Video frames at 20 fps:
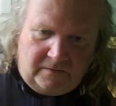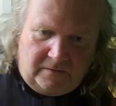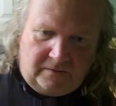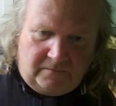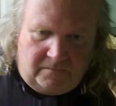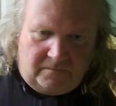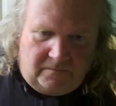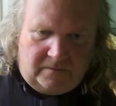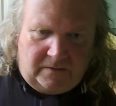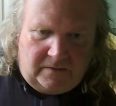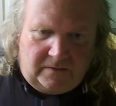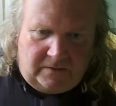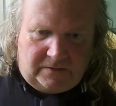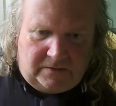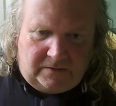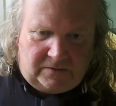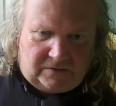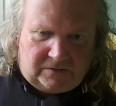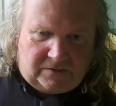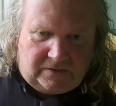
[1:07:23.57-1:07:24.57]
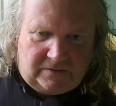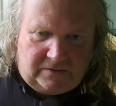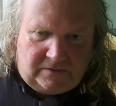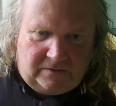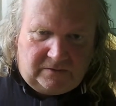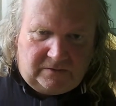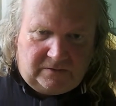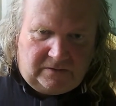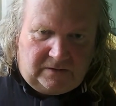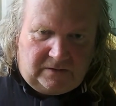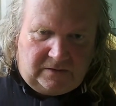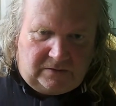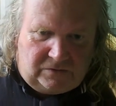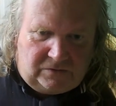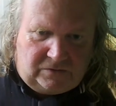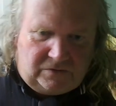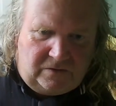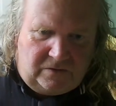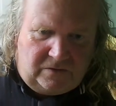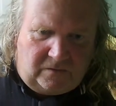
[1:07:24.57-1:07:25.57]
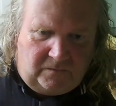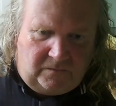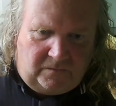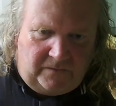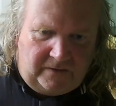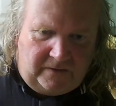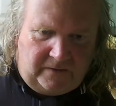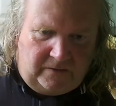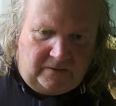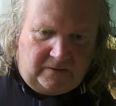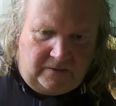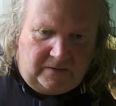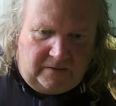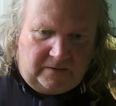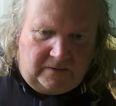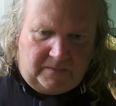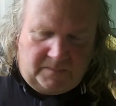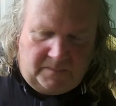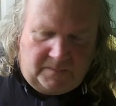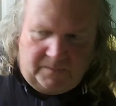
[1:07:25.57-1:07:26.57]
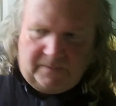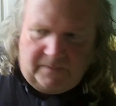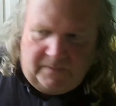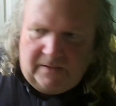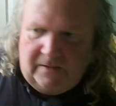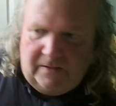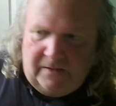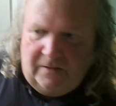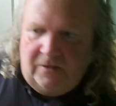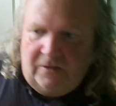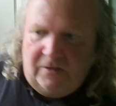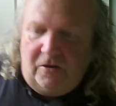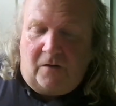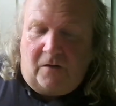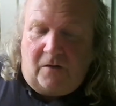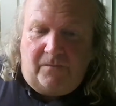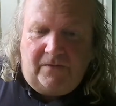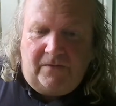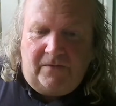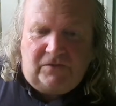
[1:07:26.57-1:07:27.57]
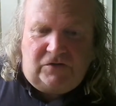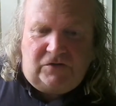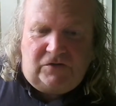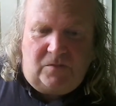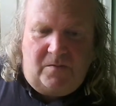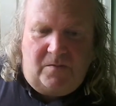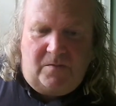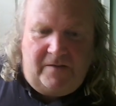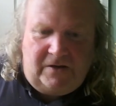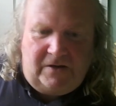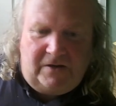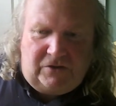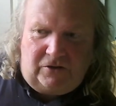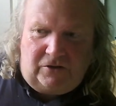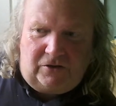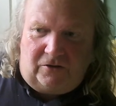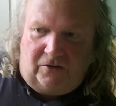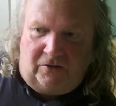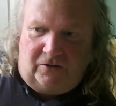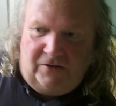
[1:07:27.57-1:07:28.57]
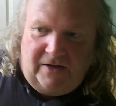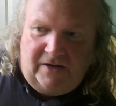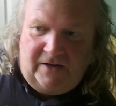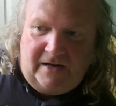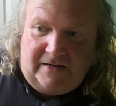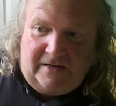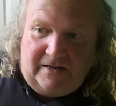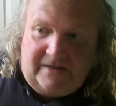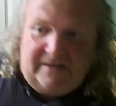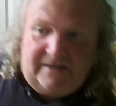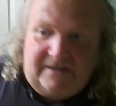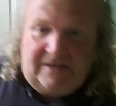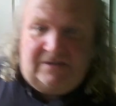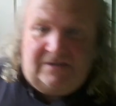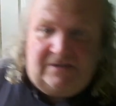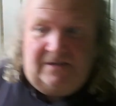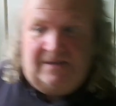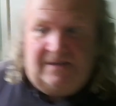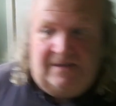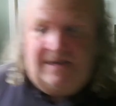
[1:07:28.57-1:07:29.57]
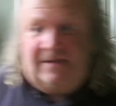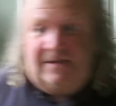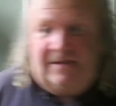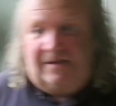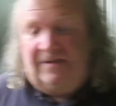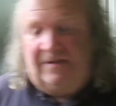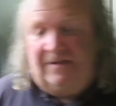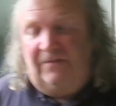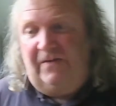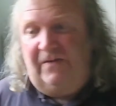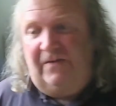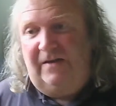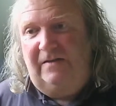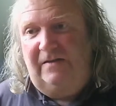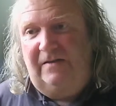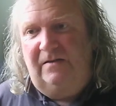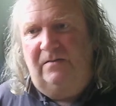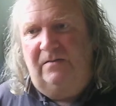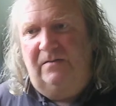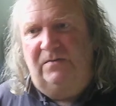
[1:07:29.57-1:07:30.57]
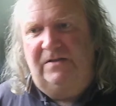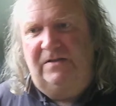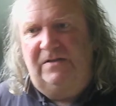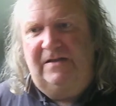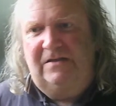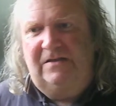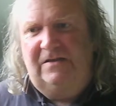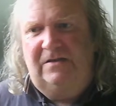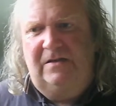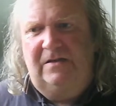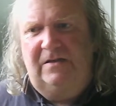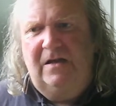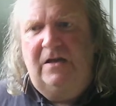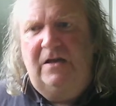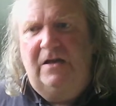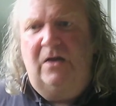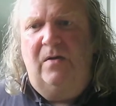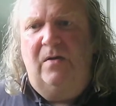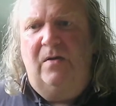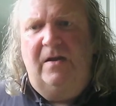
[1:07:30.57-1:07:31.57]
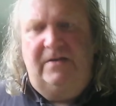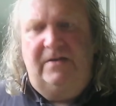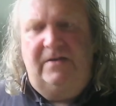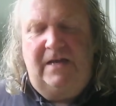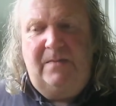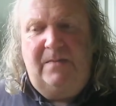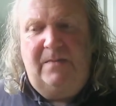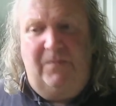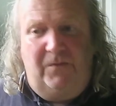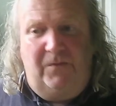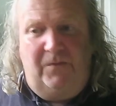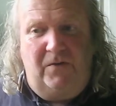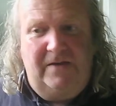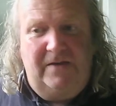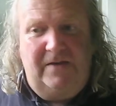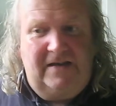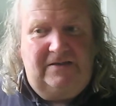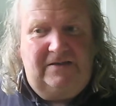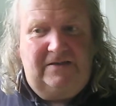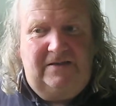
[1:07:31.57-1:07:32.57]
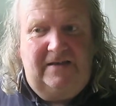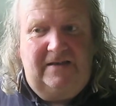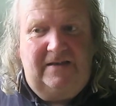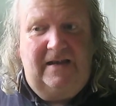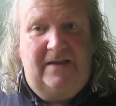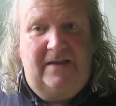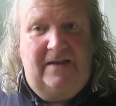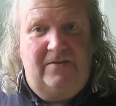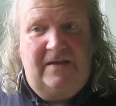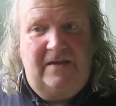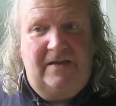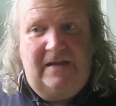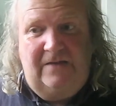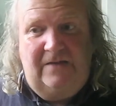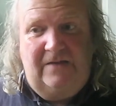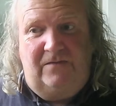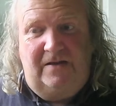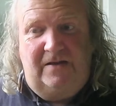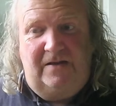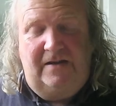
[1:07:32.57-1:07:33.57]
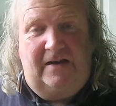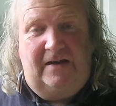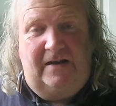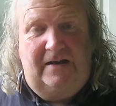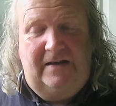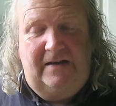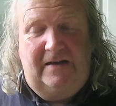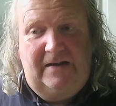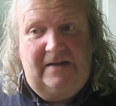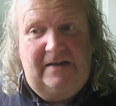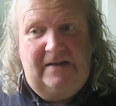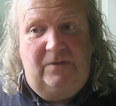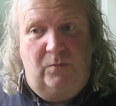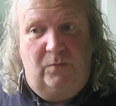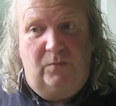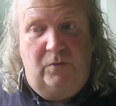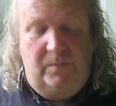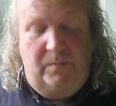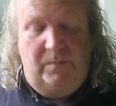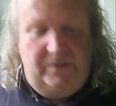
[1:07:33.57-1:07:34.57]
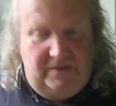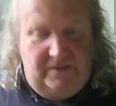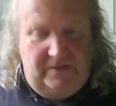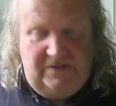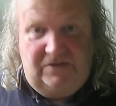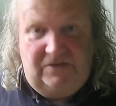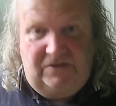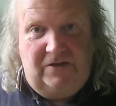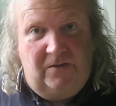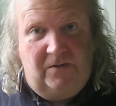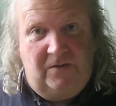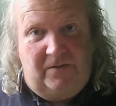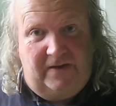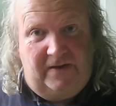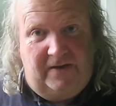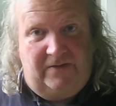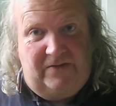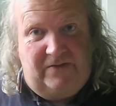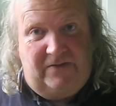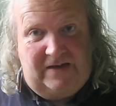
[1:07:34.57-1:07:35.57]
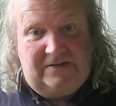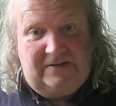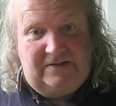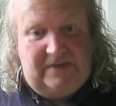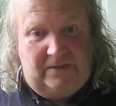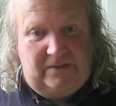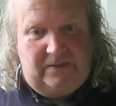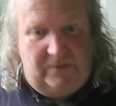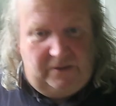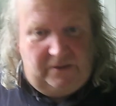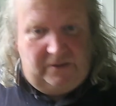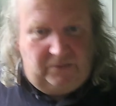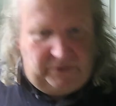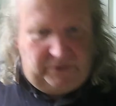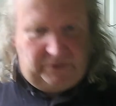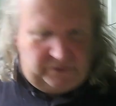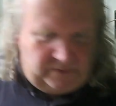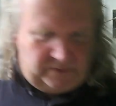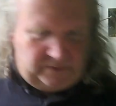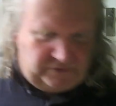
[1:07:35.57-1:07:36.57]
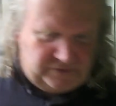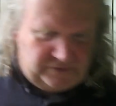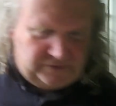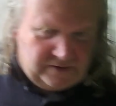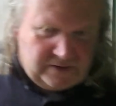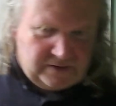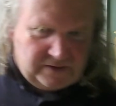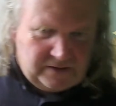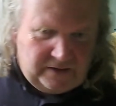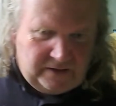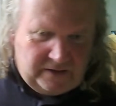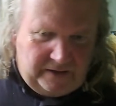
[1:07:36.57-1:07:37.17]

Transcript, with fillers: It really does. It it does not feel uh, not feel summery at all, and it didn't yesterday either. In fact. Was it yesterday? No, day before yesterday, in the evening, I lit the wood-burning stove here. That's how cold it was.